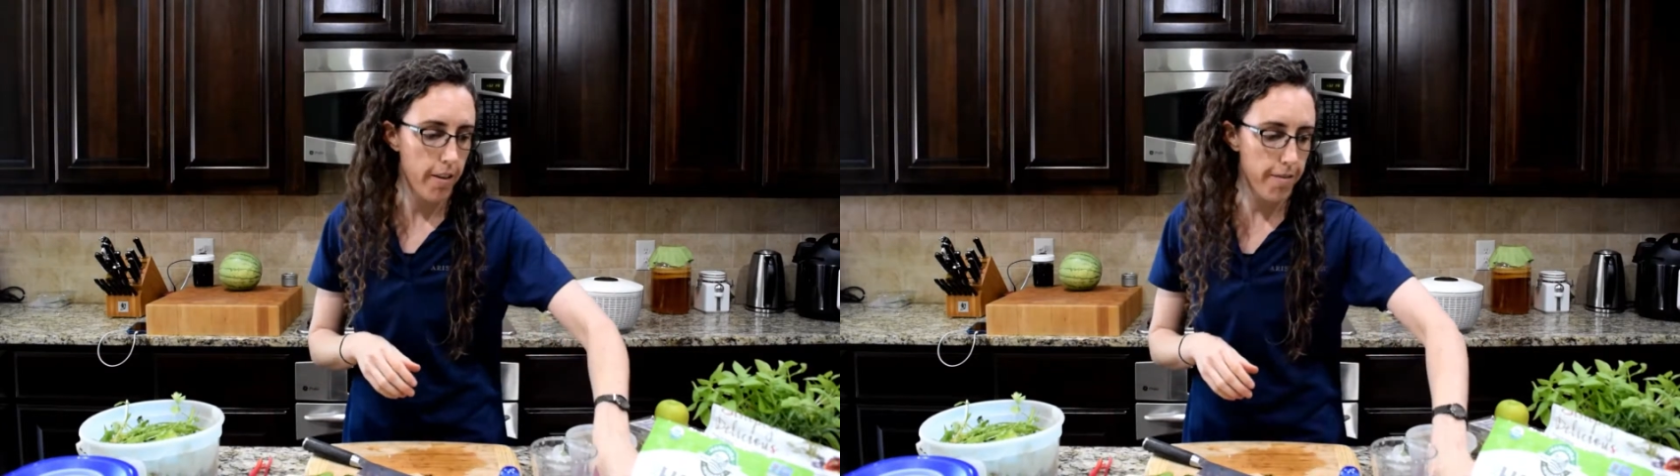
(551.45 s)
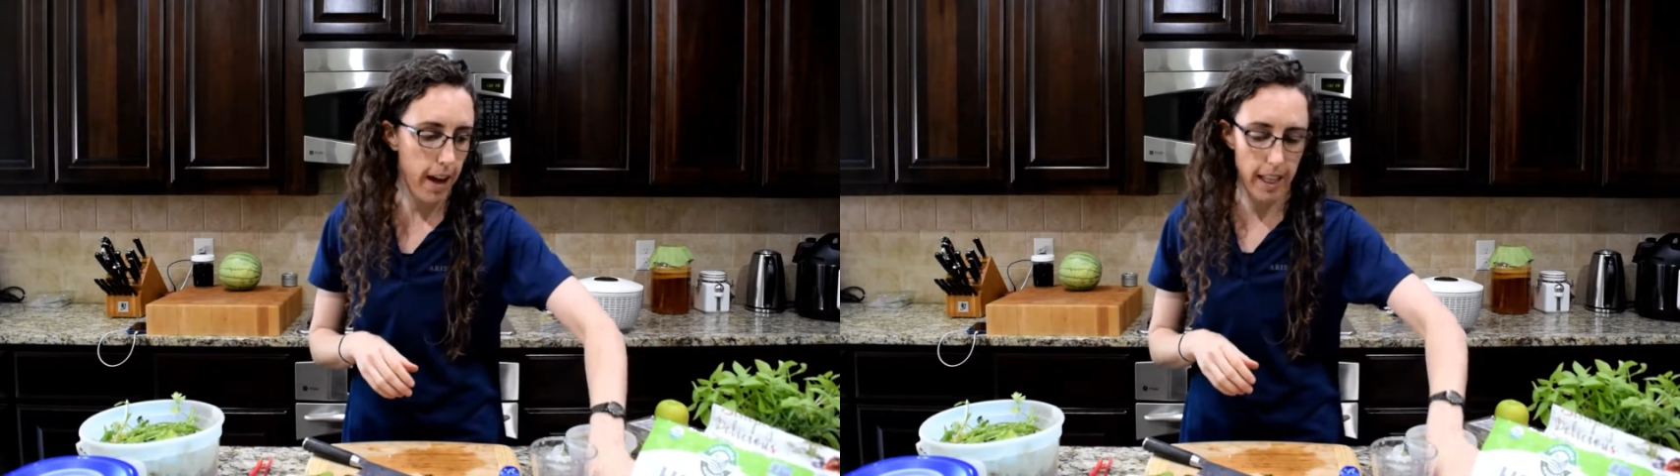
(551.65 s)

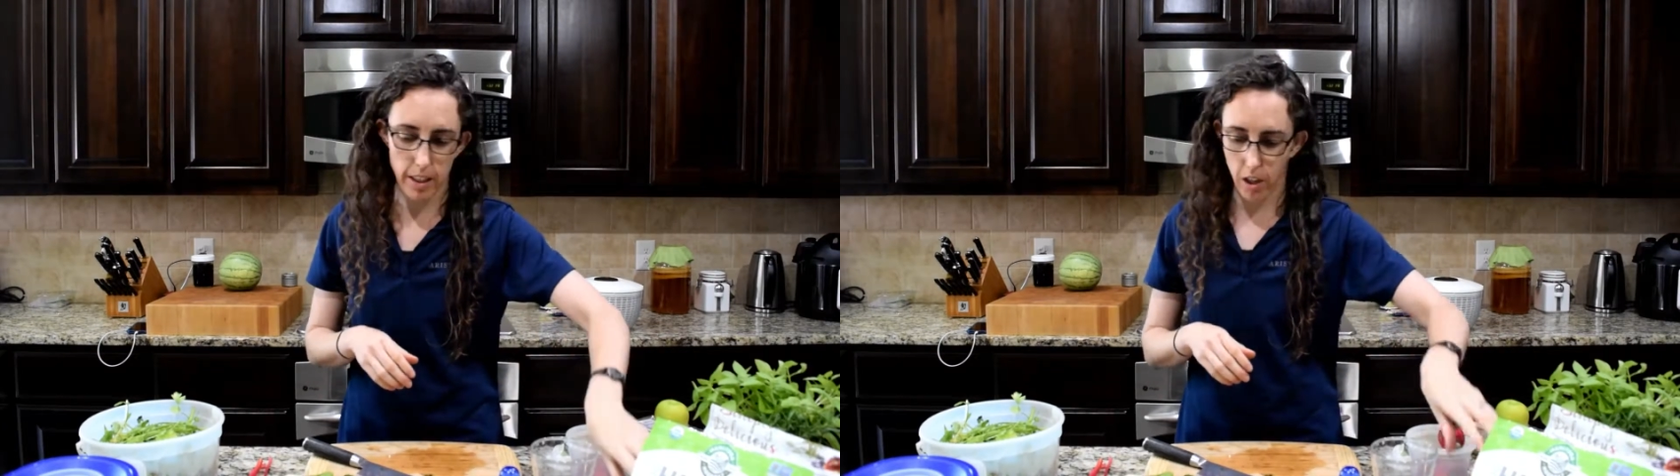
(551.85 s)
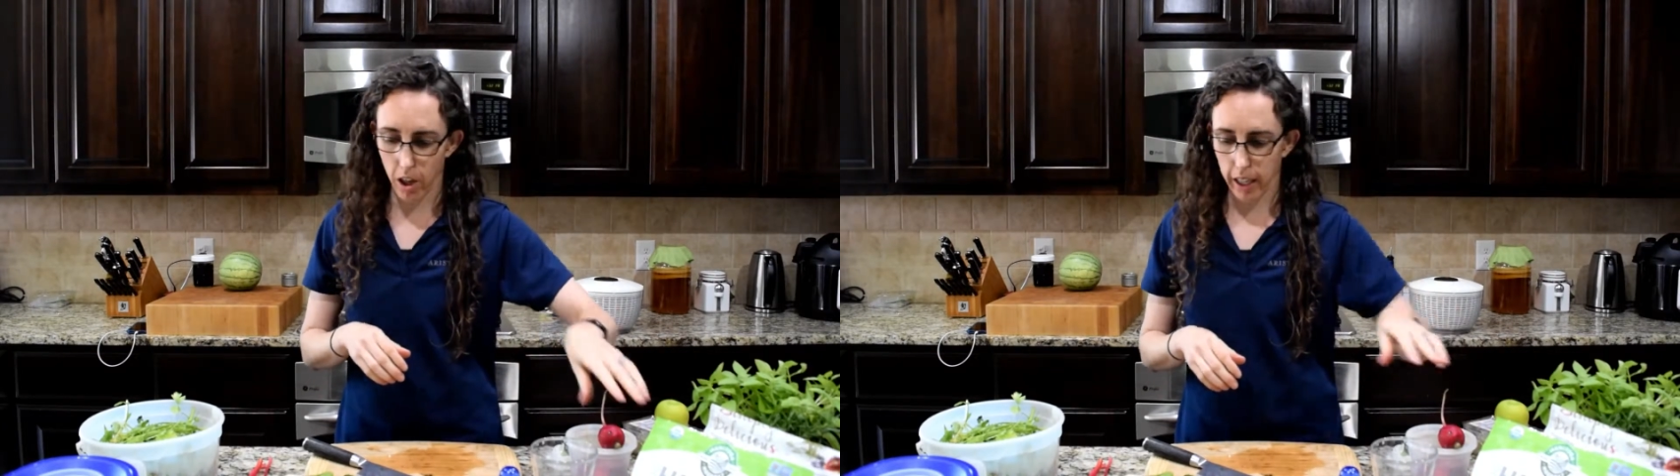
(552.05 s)

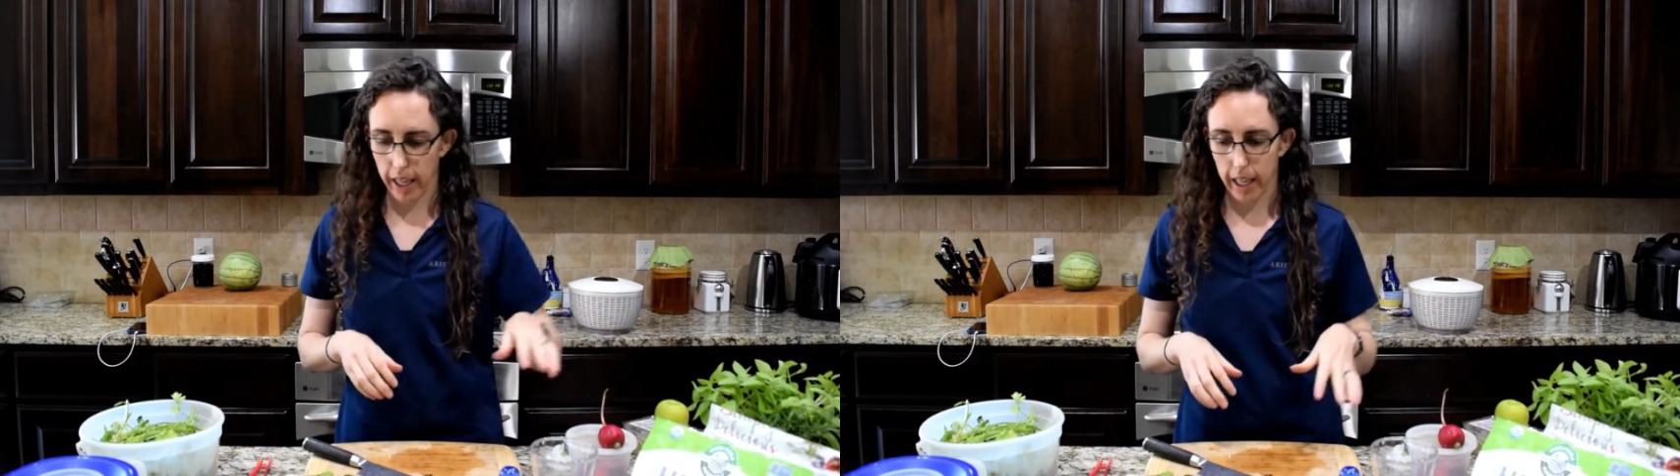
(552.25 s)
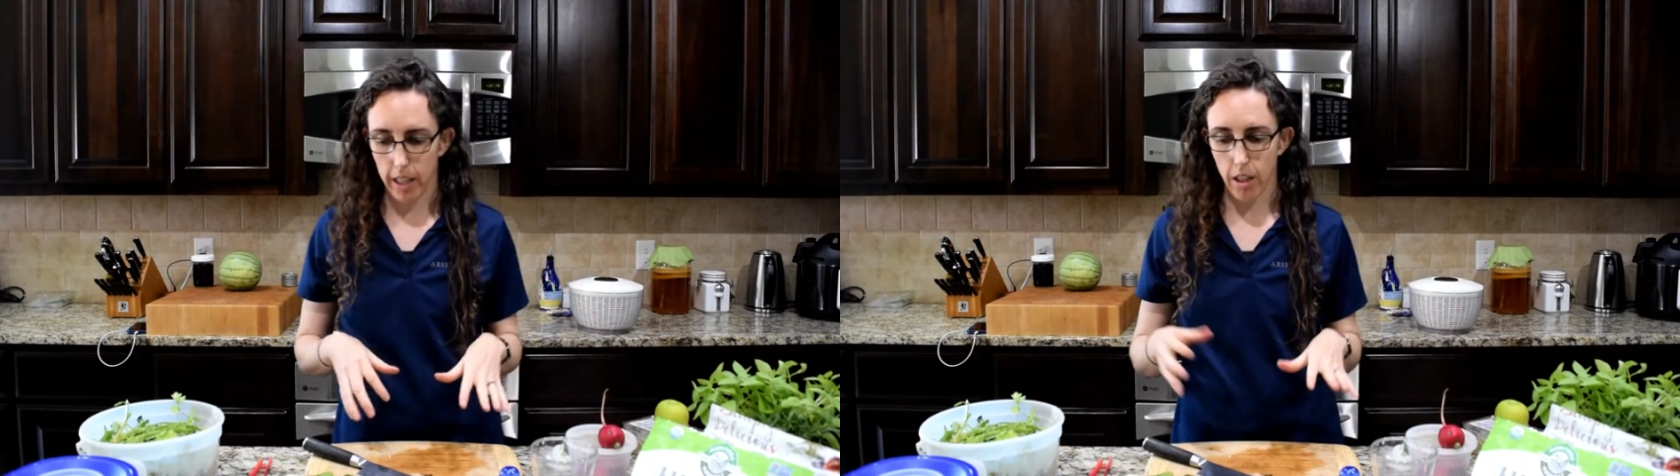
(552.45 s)
fats on
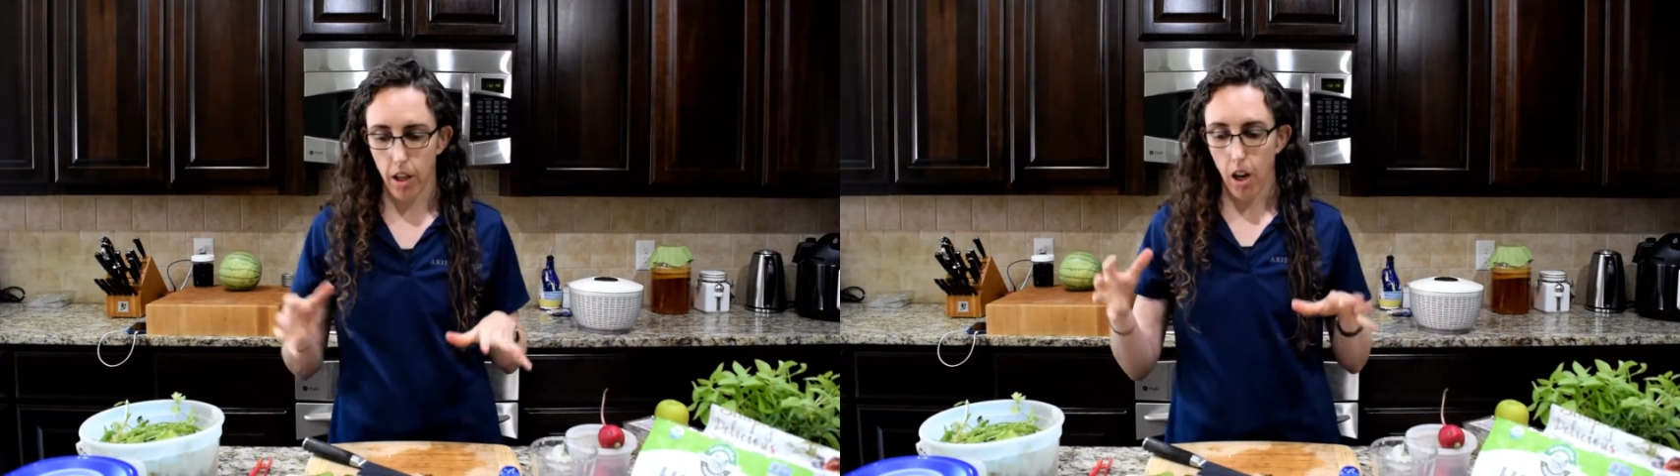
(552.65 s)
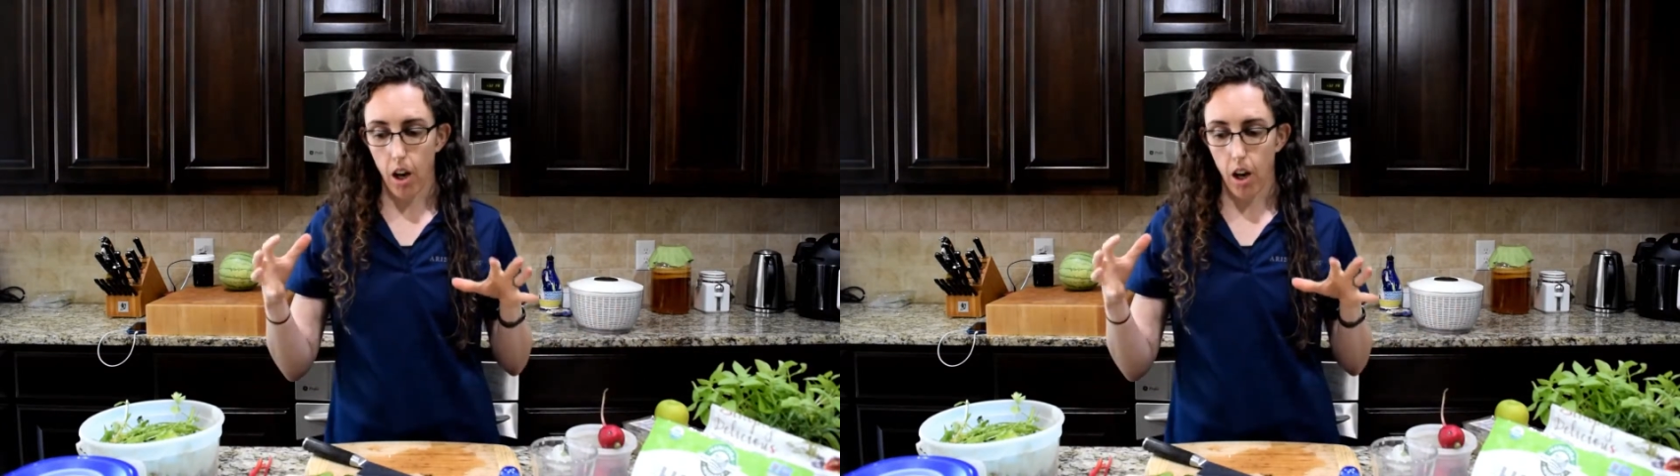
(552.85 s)
hand.